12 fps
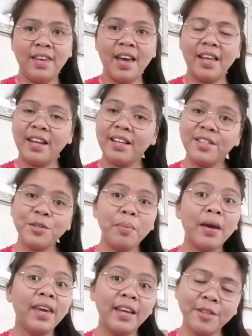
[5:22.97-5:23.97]
Yeah, that is
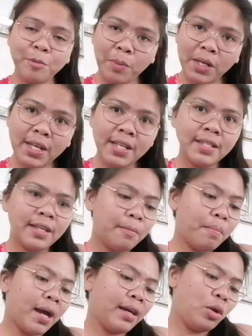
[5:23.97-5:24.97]
my experience.
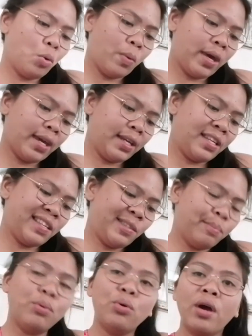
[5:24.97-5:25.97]
And by the way,
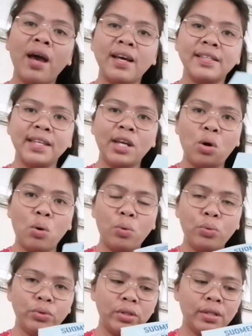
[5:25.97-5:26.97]
this book has a
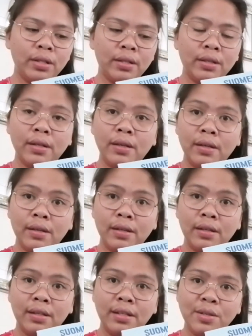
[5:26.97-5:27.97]
code.
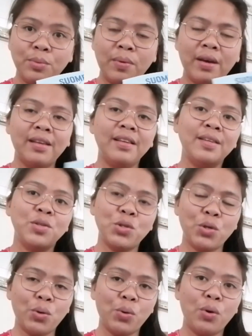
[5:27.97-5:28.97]
This one.
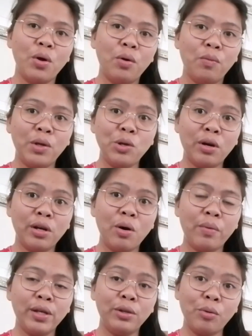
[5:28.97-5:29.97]
So when you are
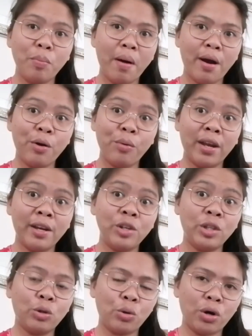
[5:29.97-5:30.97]
going to borrow and
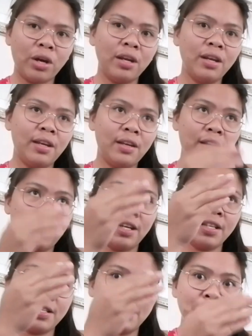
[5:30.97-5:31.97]
return, there
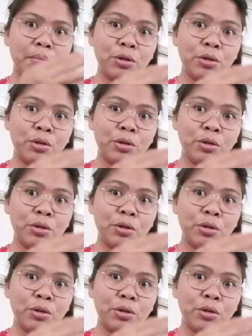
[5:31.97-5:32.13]
is a